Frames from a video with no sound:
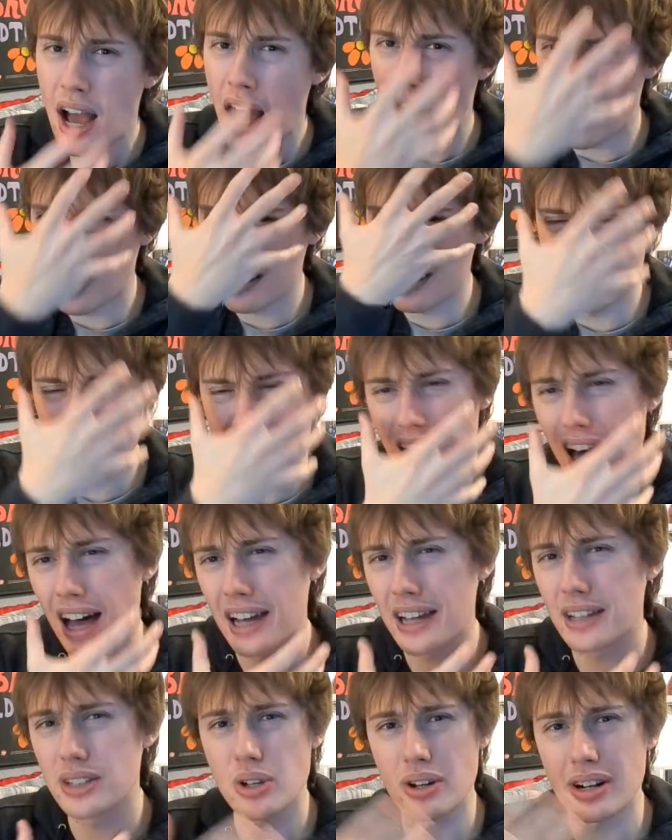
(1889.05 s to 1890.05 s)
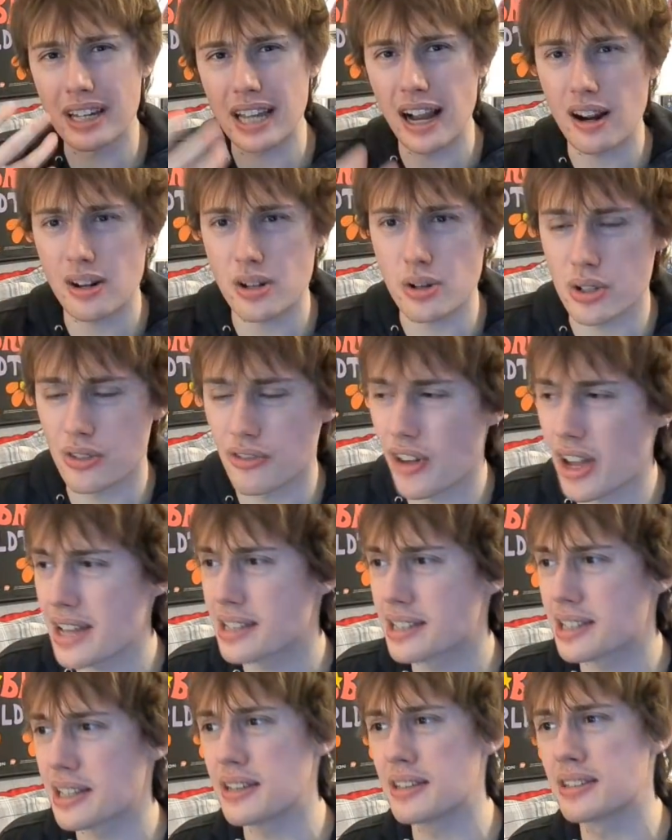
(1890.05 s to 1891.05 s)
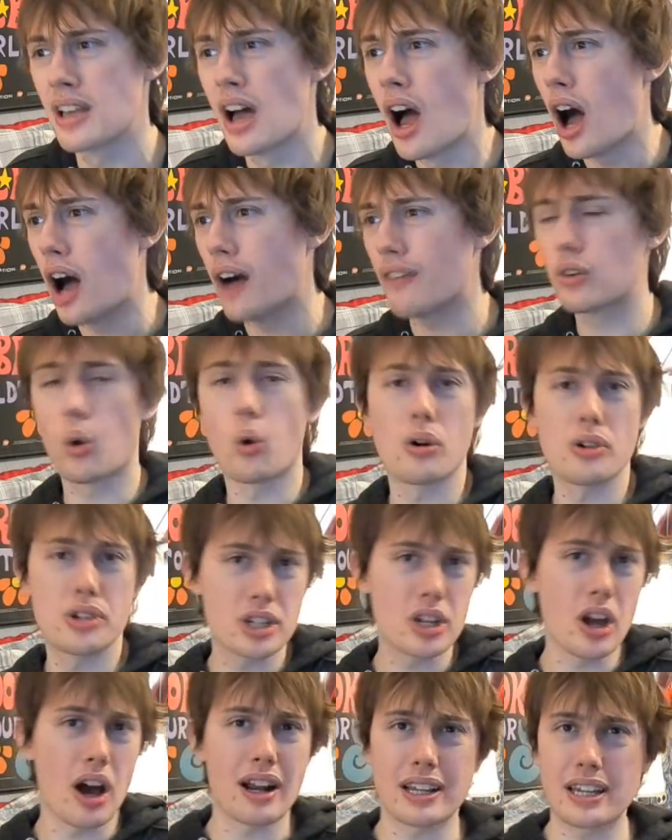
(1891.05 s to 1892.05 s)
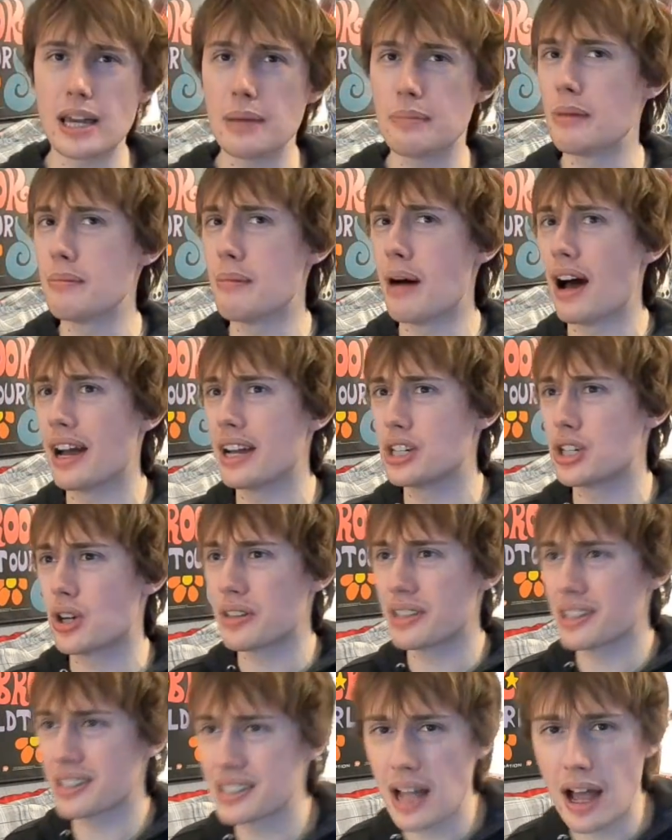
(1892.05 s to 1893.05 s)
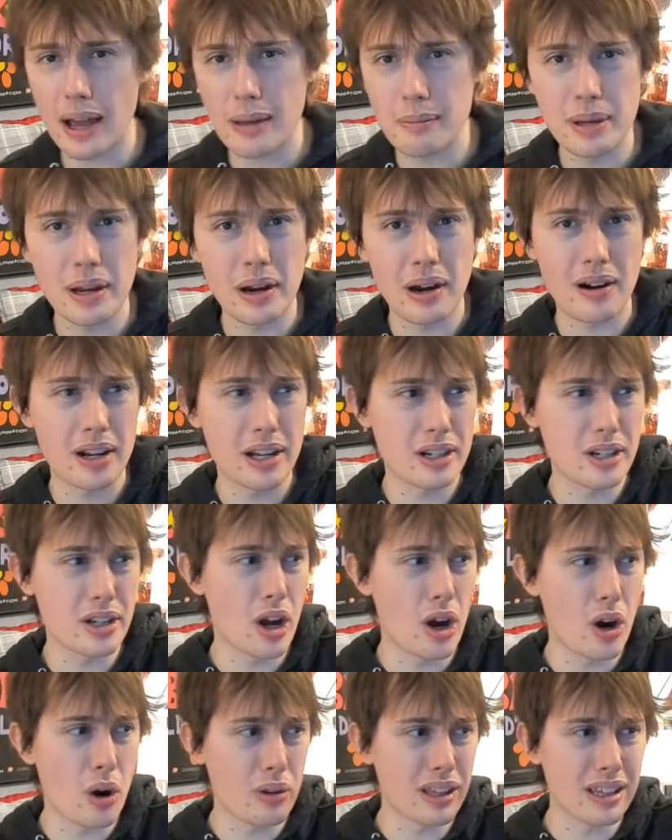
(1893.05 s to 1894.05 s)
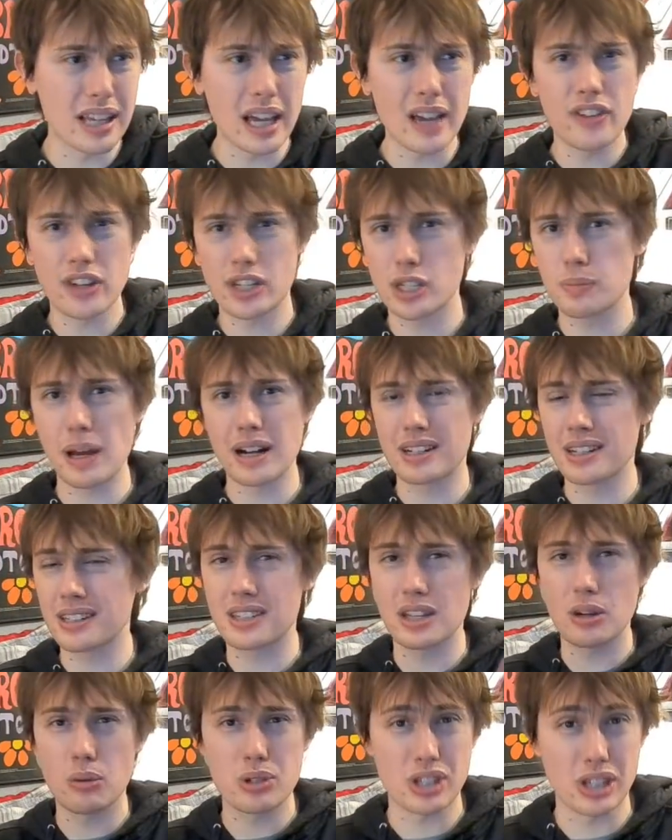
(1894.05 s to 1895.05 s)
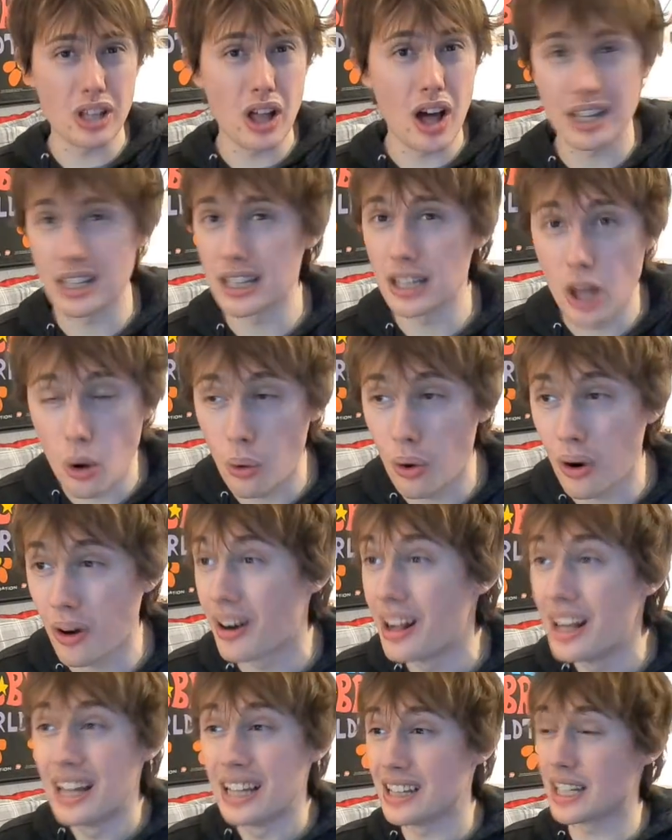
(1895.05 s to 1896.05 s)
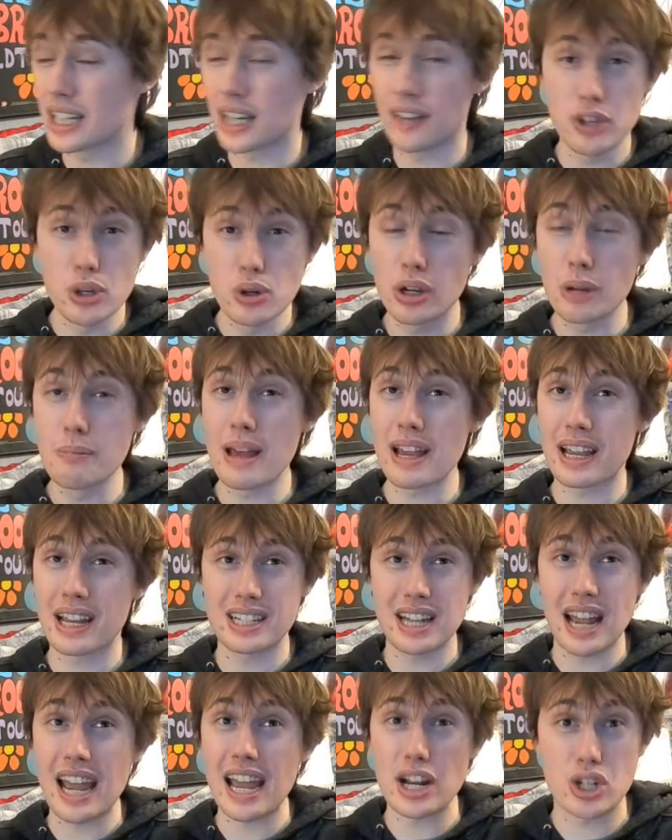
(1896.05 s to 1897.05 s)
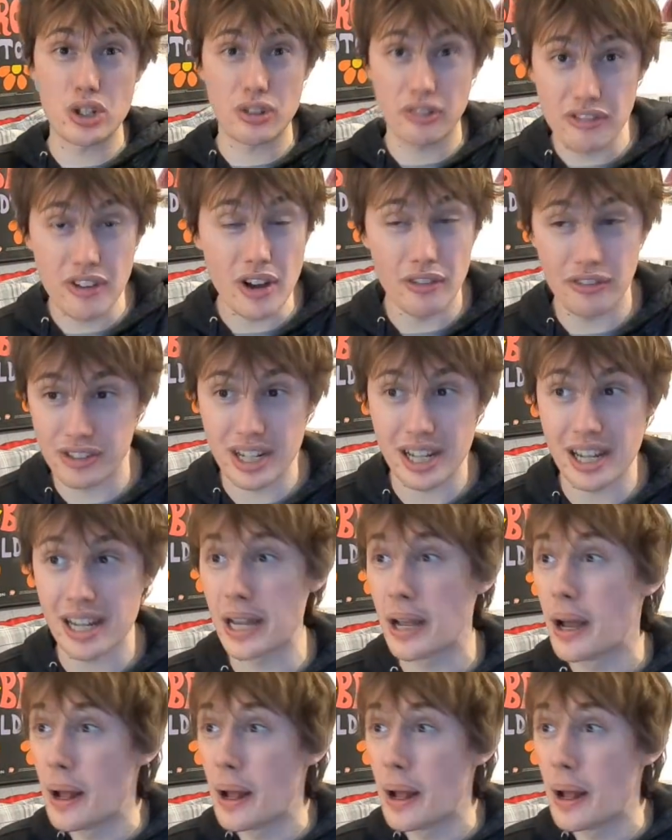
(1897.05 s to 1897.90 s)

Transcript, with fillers: the lines on a character's faces. Of course, you got to keep in mind during this time period, you know, the life expectancy was a lot lower. Like, if you could make it to age 50,